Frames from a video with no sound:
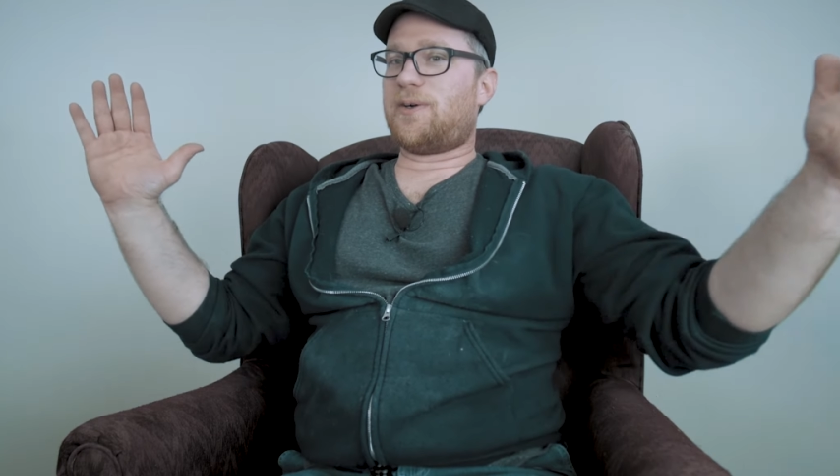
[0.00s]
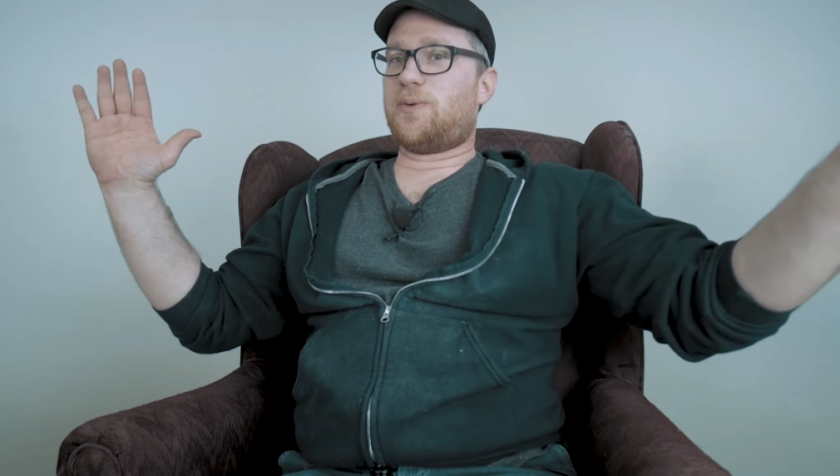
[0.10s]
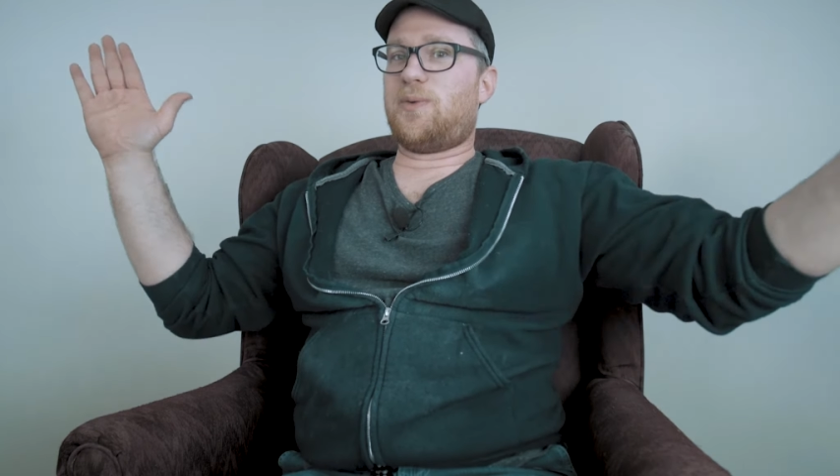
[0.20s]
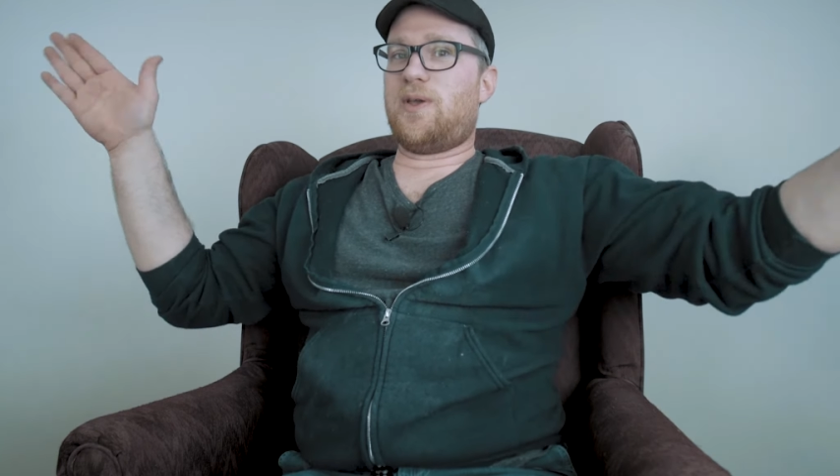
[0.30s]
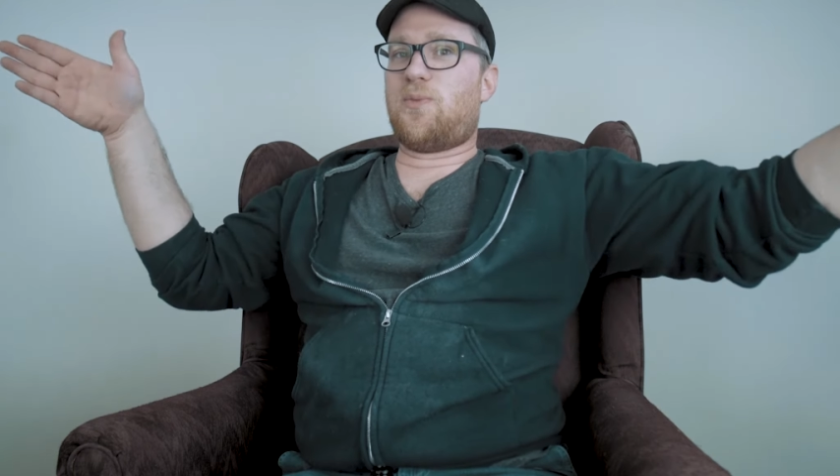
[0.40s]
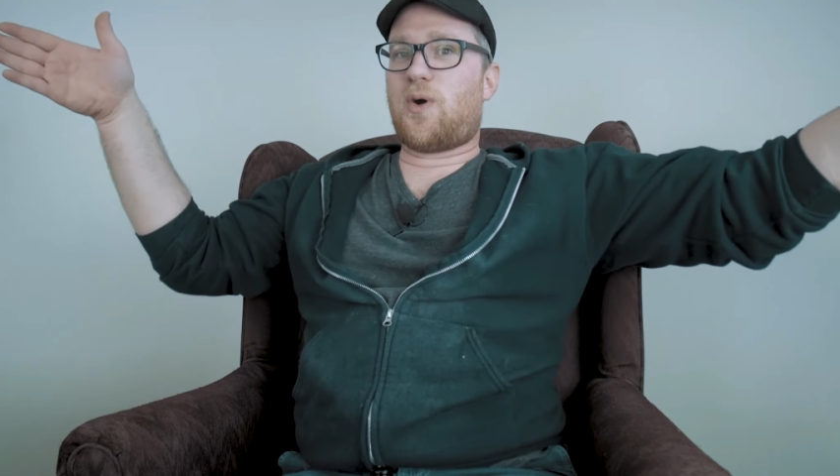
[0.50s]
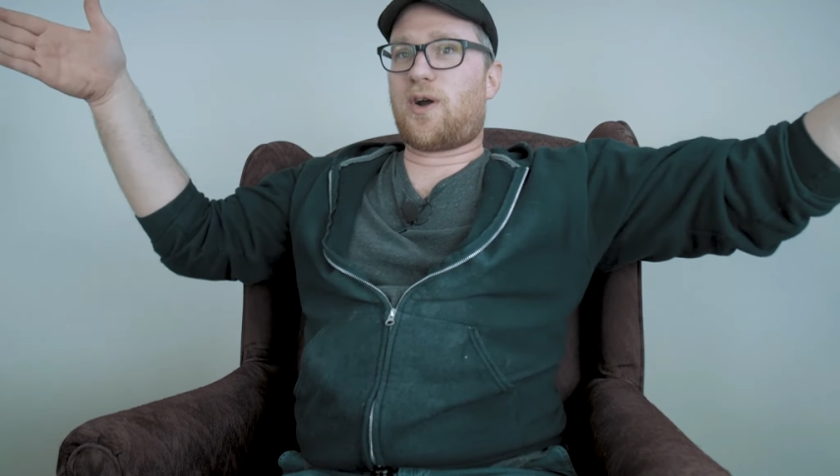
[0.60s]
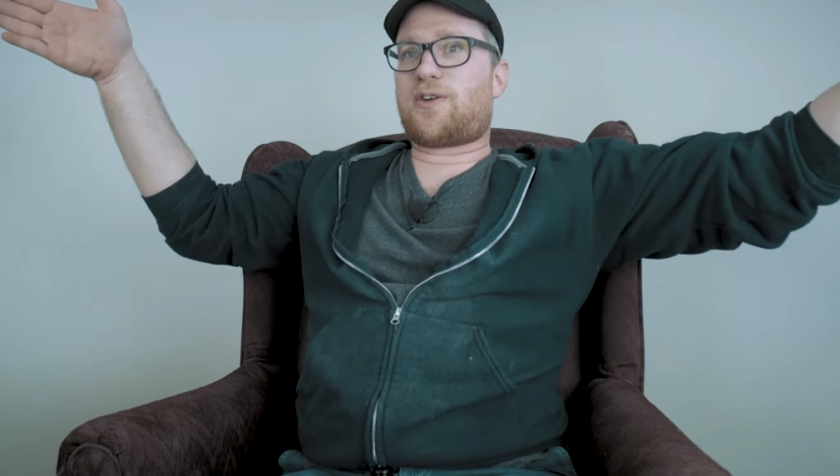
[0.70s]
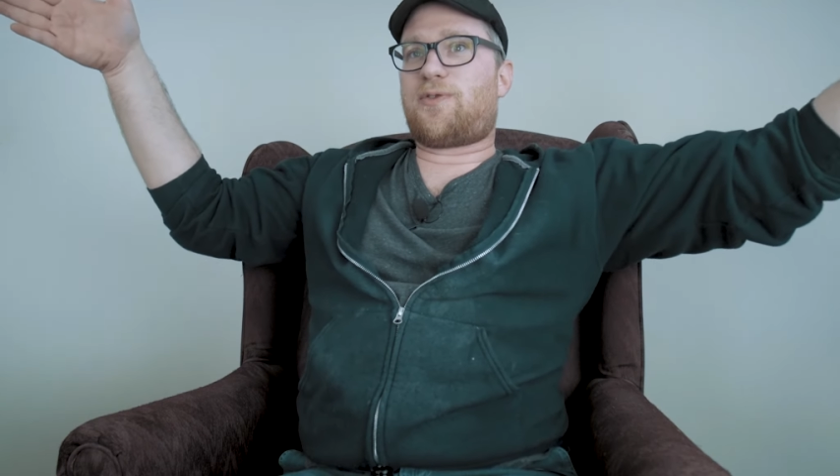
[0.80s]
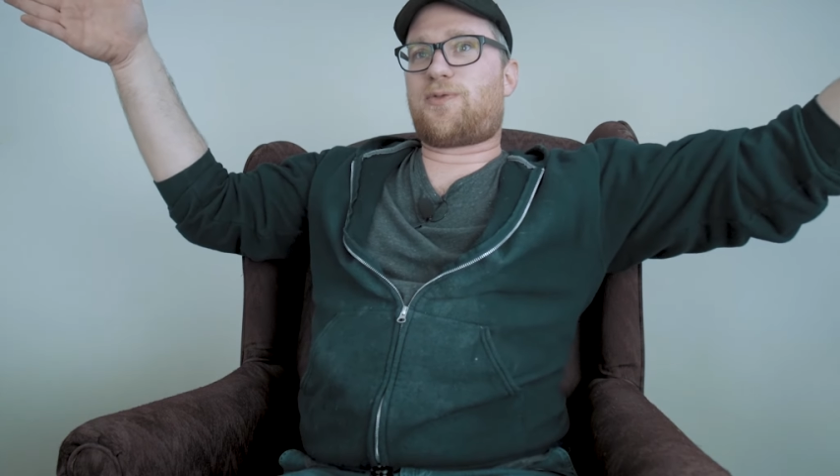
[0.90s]
We
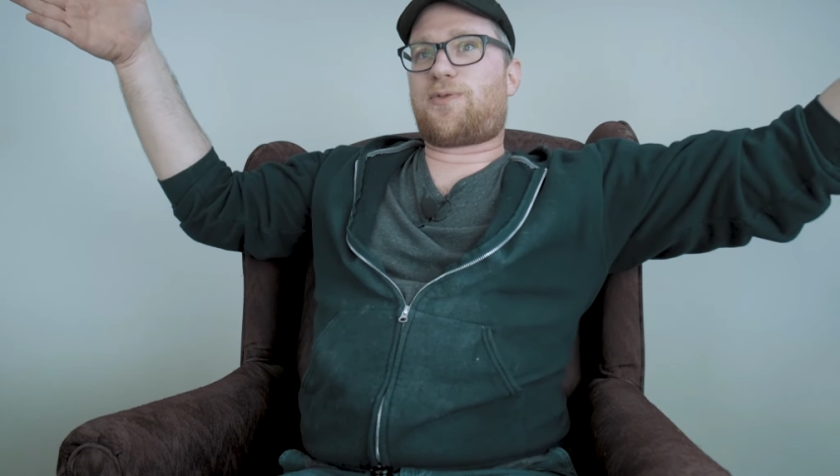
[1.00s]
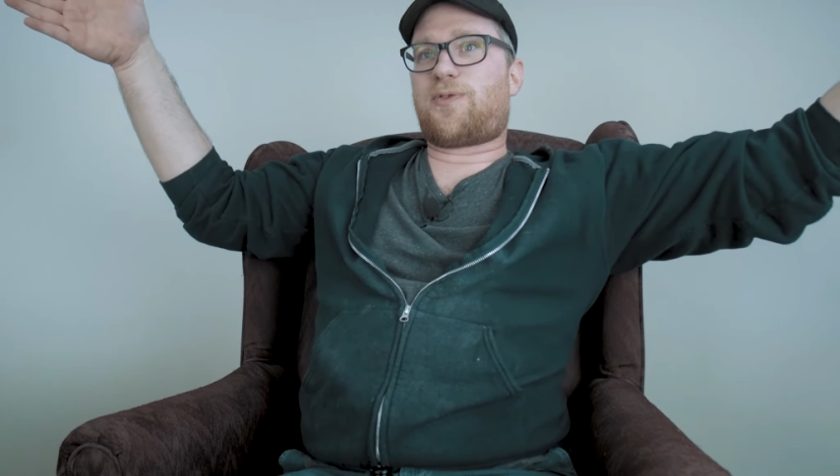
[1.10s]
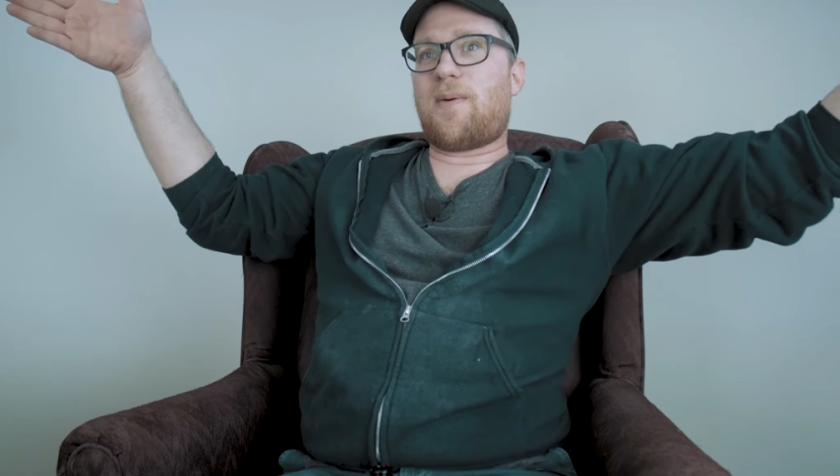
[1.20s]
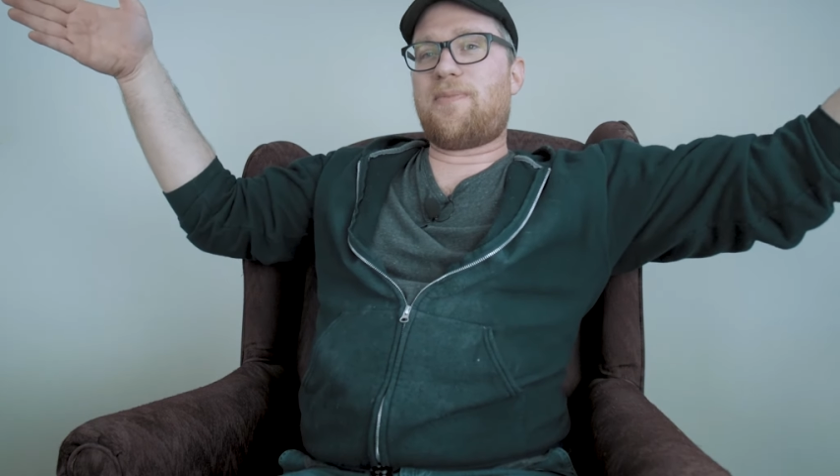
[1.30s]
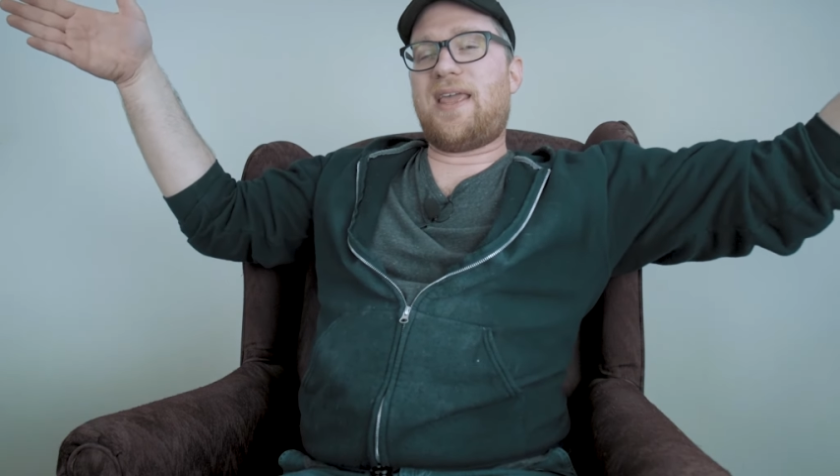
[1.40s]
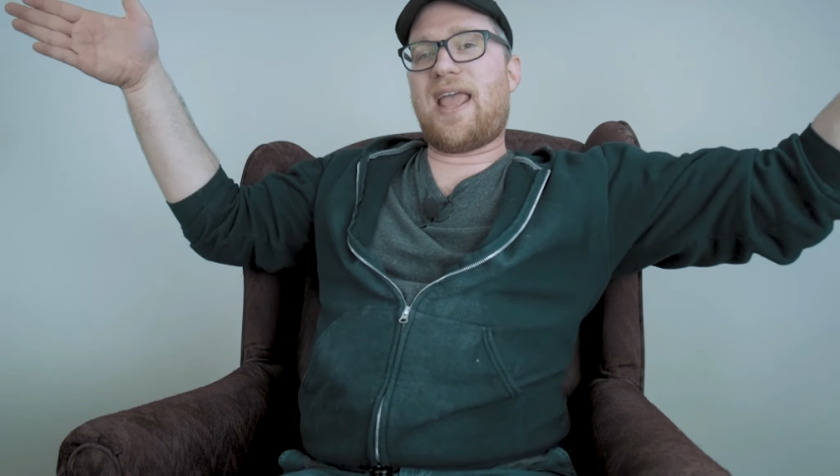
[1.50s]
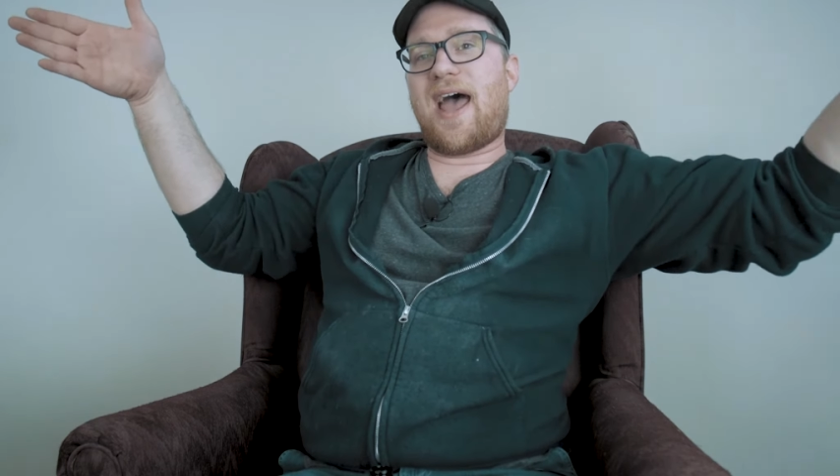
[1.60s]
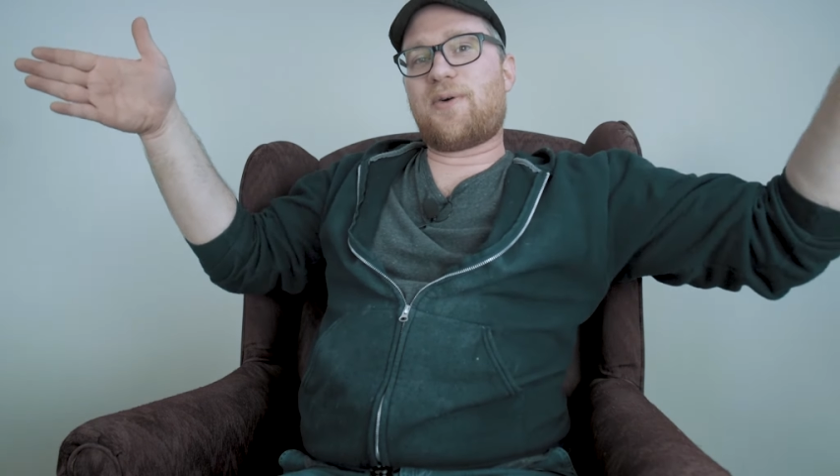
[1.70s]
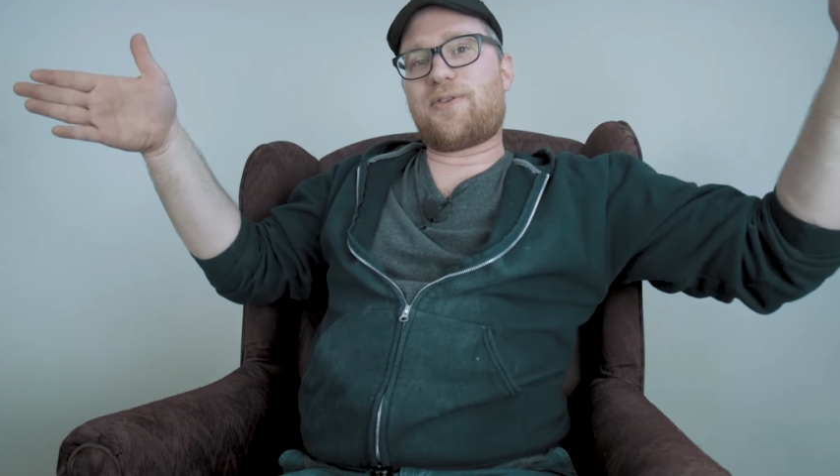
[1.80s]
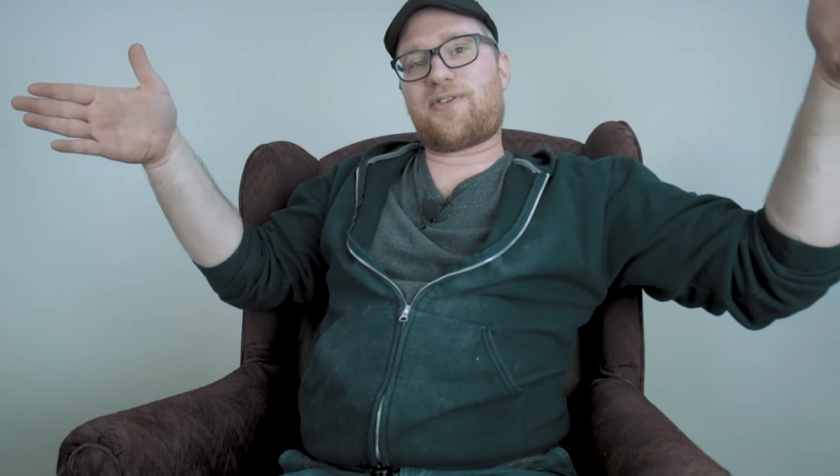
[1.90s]
worked from the
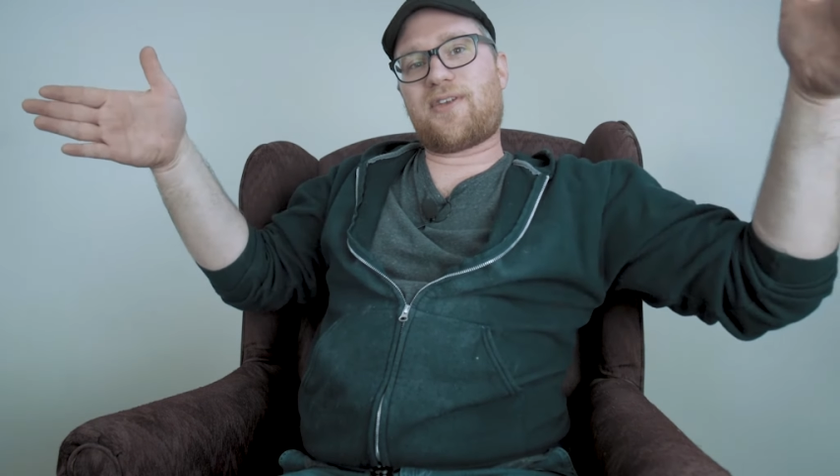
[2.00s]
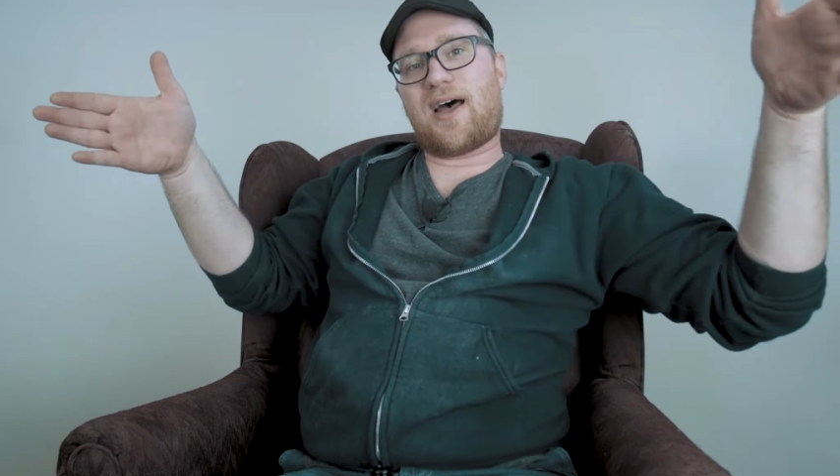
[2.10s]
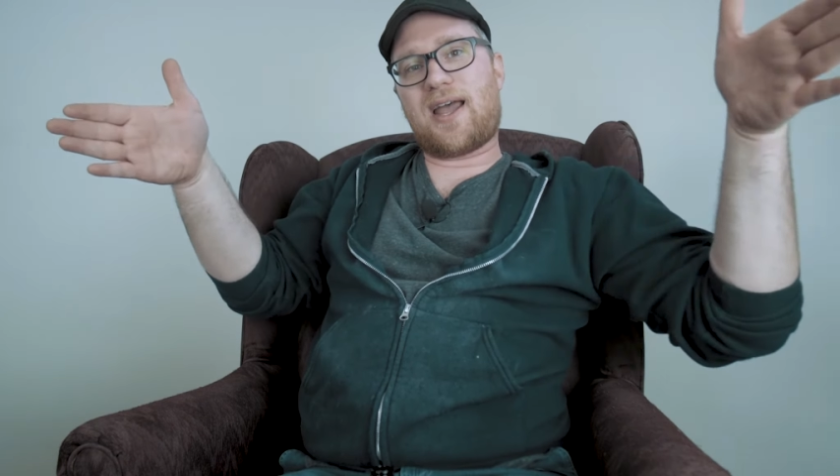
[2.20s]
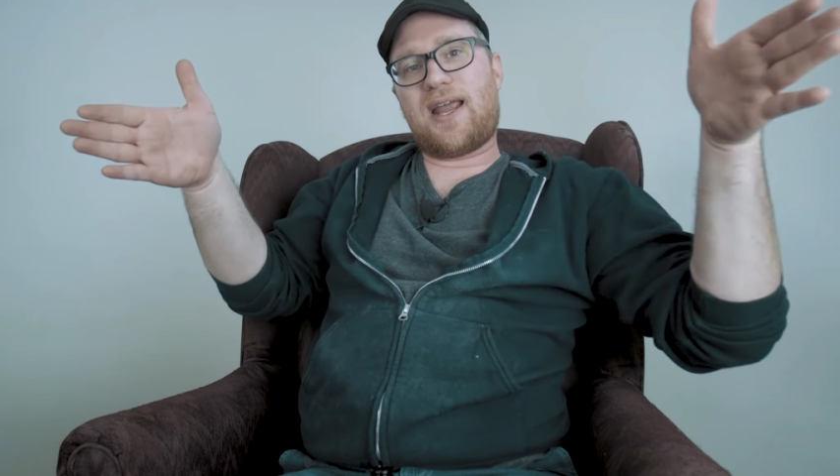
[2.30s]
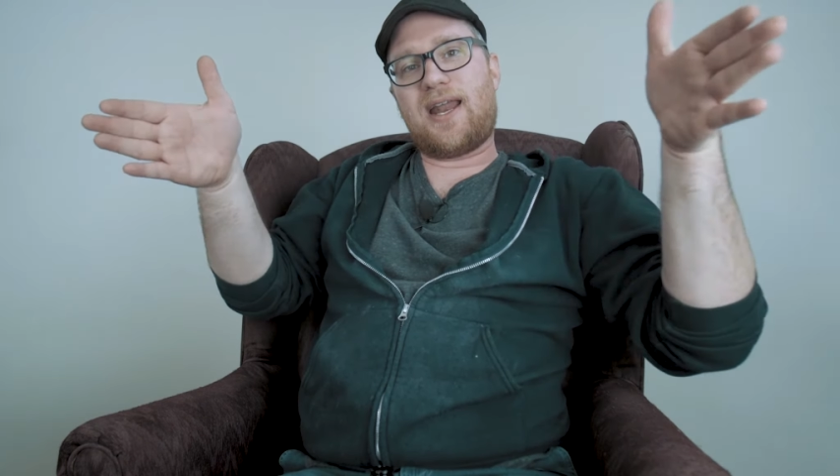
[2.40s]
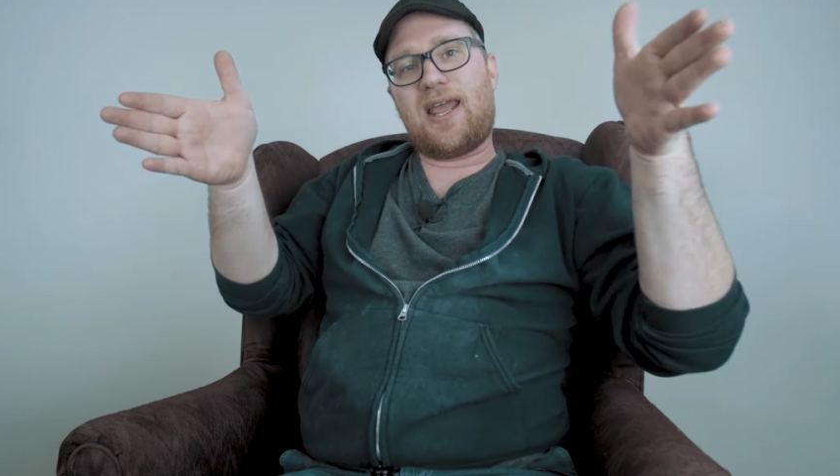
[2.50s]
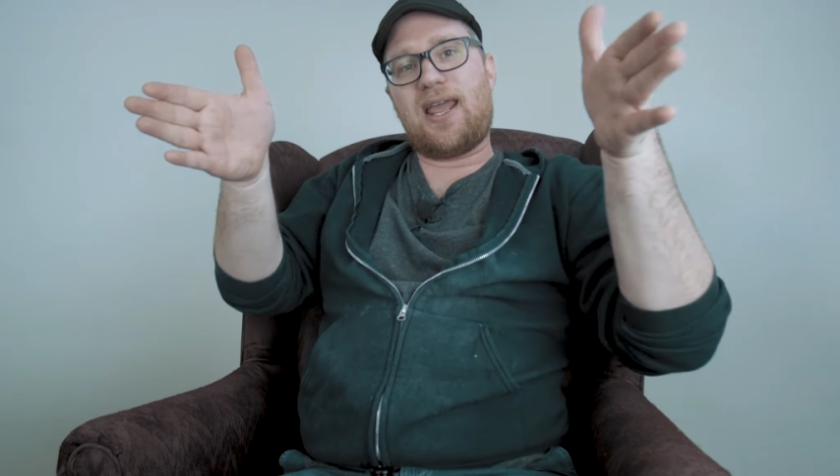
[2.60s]
outside